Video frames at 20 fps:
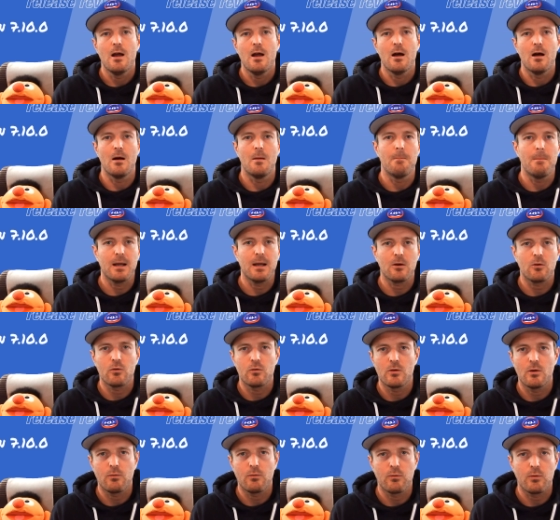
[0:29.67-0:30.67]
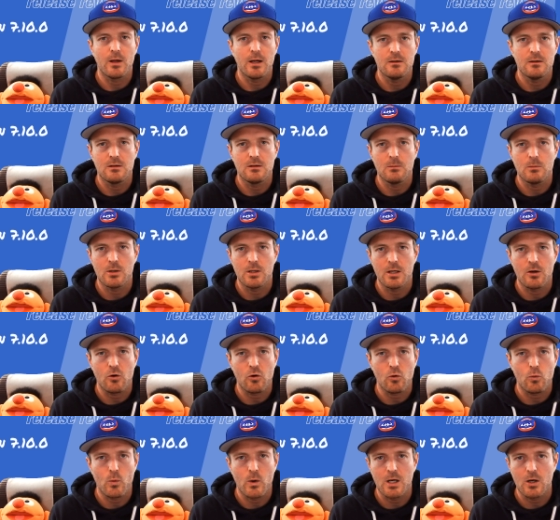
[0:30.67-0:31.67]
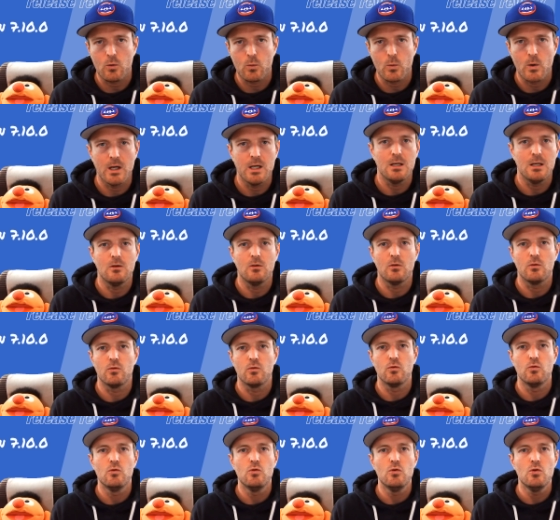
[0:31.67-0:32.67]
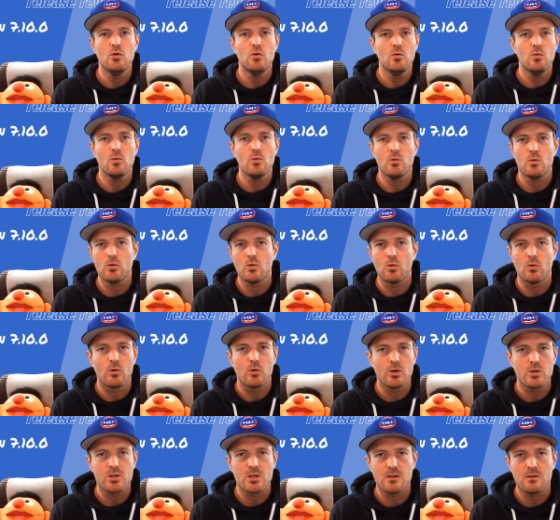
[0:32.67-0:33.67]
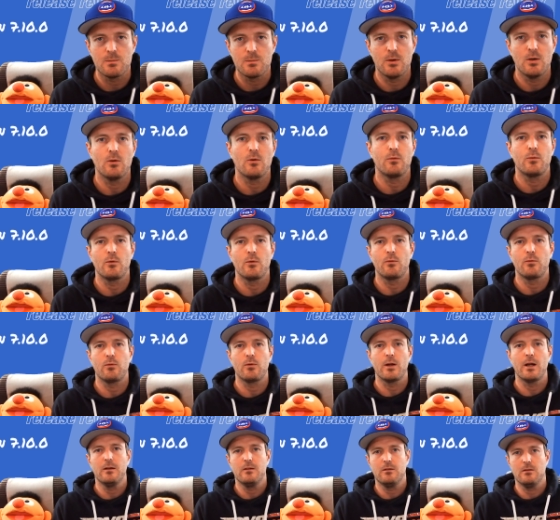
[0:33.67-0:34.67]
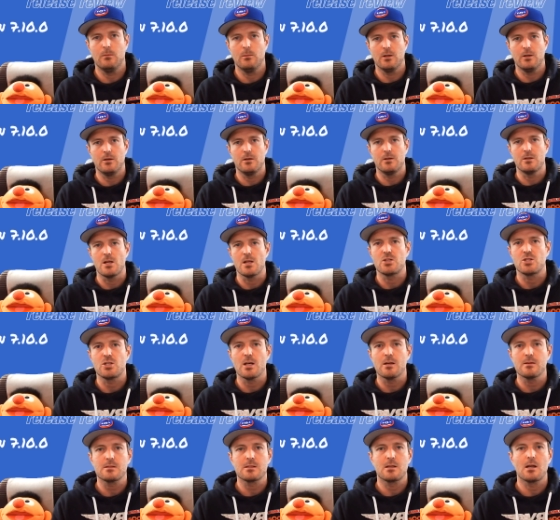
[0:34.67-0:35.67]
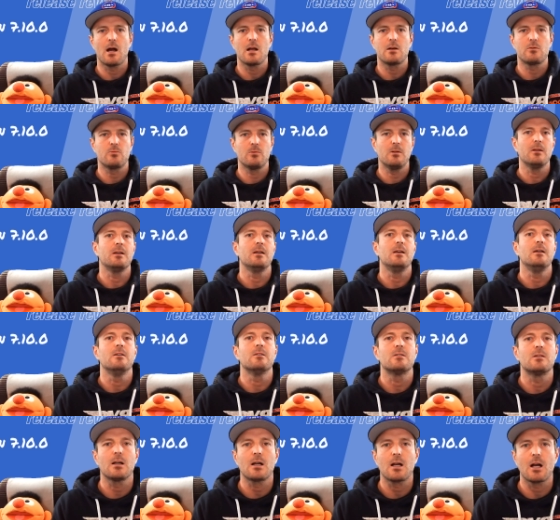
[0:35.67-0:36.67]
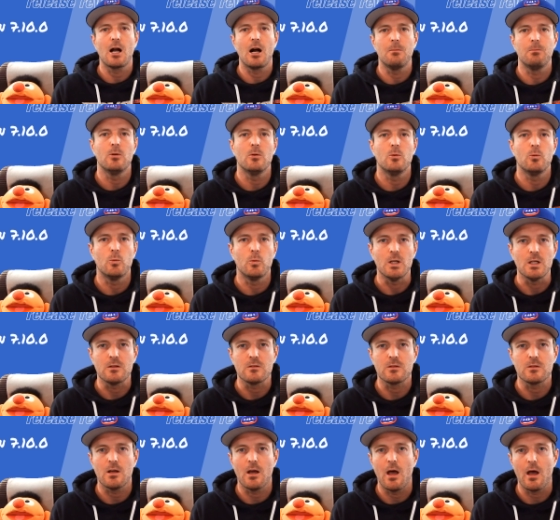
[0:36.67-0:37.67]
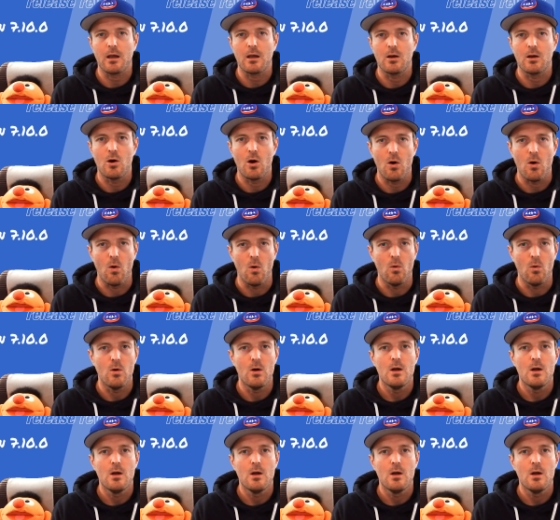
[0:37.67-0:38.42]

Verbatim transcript: uh, Microsoft Flight Simulator 2020, this new gorgeous beautiful flight simulator that just got released a couple of weeks ago.